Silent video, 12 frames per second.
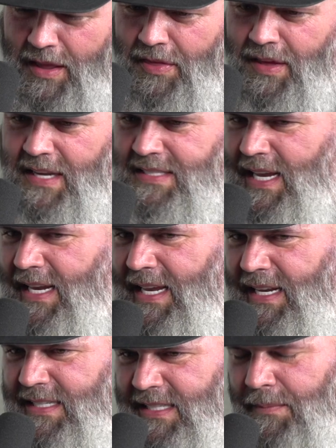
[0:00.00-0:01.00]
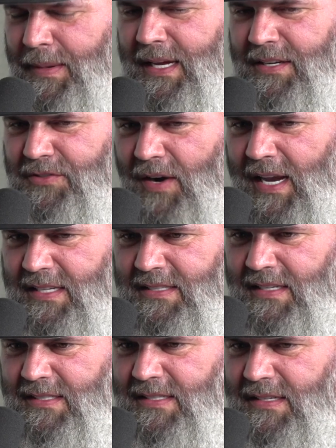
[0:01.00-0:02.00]
of the things that needs to be addressed
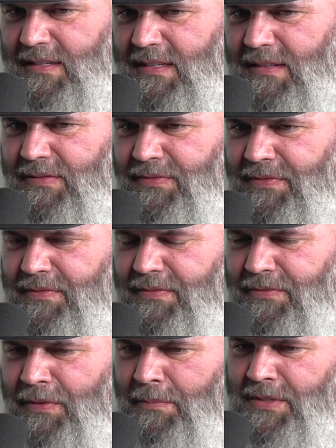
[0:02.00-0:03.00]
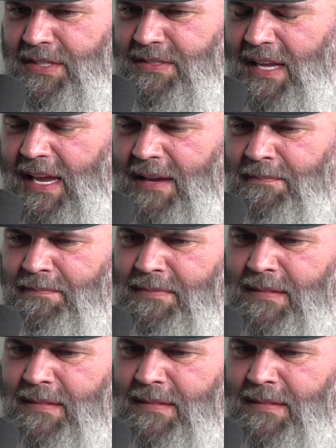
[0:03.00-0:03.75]
is from just a